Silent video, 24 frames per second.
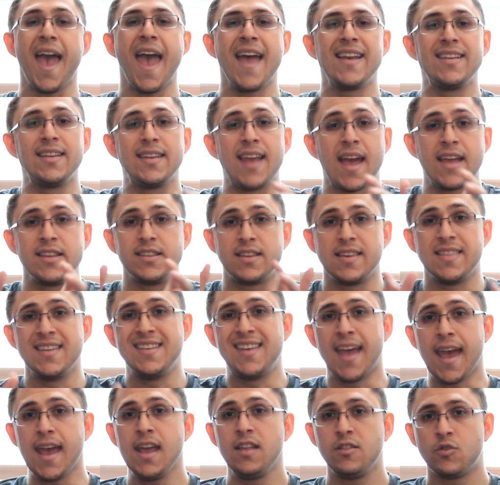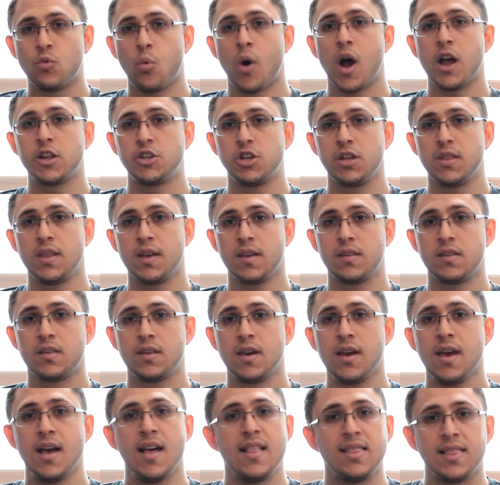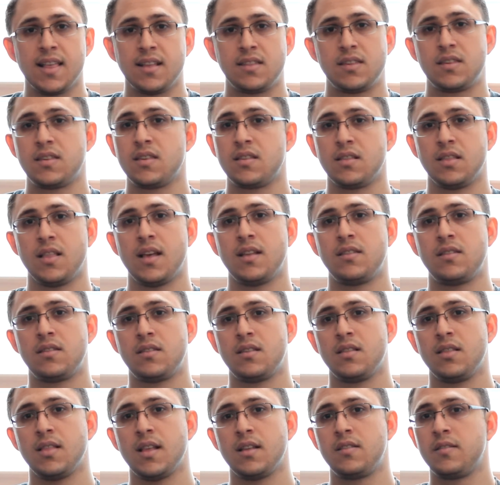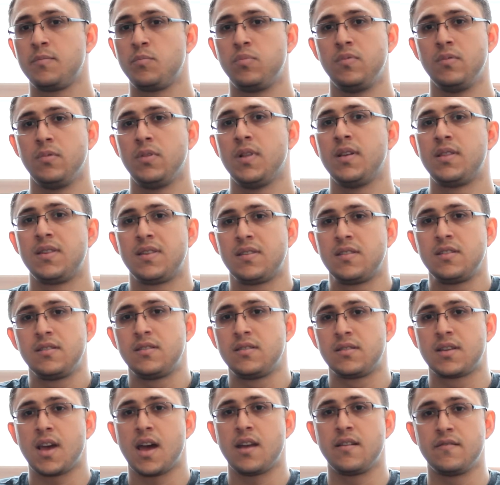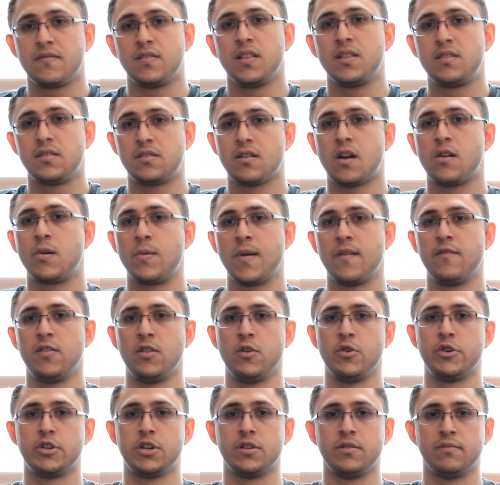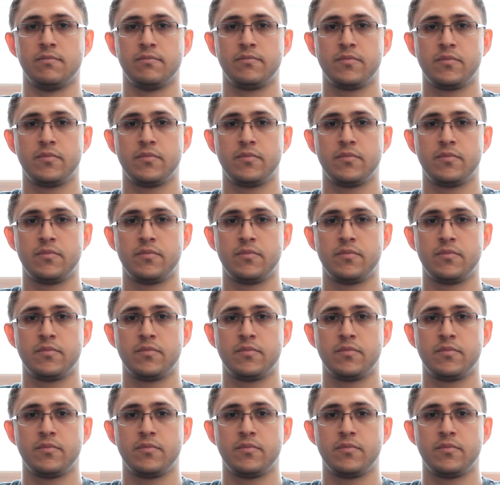And to the Danes watching this, let's just kind of, let's start a revolution.